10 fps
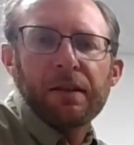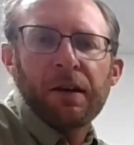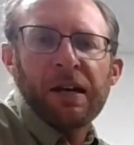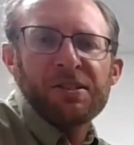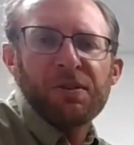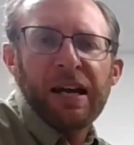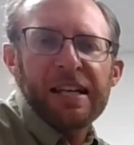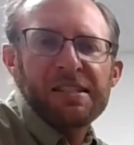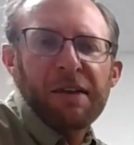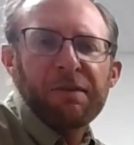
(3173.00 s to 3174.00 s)
all right, so I
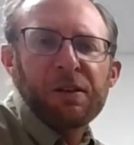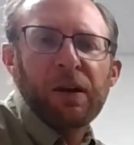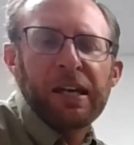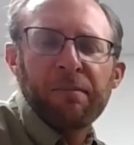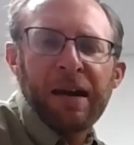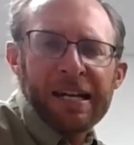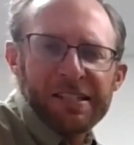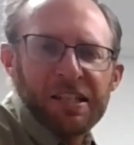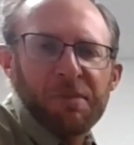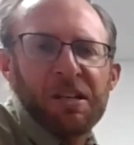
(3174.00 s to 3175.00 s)
had Stephanie weigh in. Back
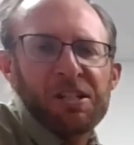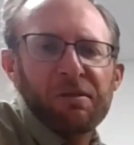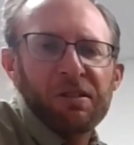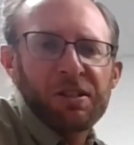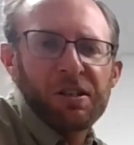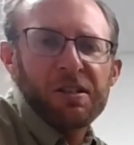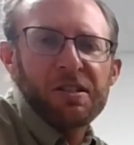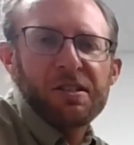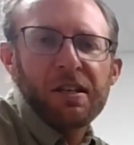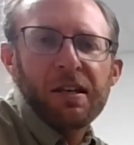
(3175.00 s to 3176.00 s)
to the diminishing
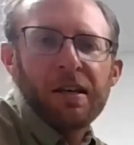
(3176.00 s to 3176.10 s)
returns.